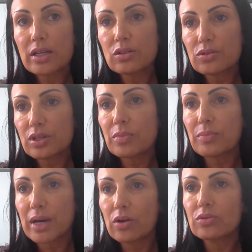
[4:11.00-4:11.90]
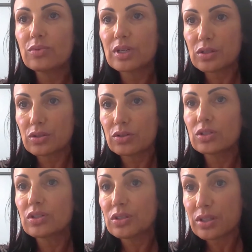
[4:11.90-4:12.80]
do some of my own research
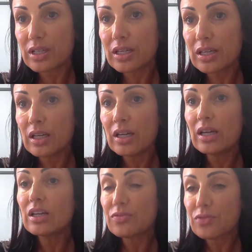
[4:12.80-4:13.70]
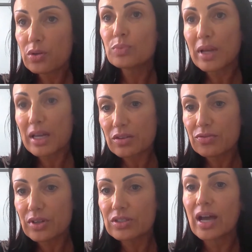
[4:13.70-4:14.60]
to see if those
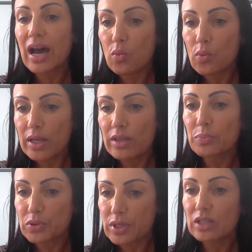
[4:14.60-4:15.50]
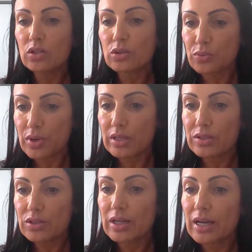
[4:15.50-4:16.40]
benefits outweigh the potential
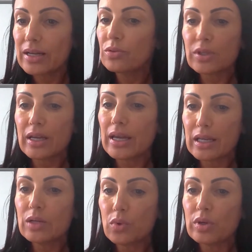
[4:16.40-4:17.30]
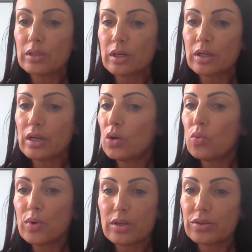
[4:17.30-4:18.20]
risk. And I don't think anyone
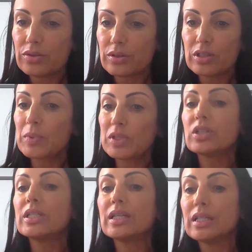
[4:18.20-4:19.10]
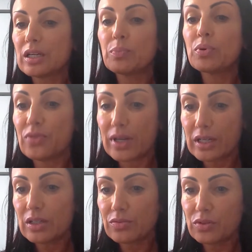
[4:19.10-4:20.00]
especially needed a
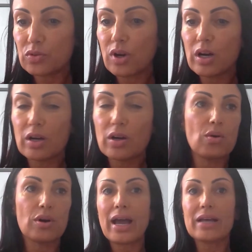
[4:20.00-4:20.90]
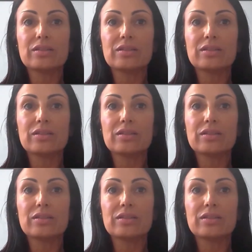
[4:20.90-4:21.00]
preventative drug or has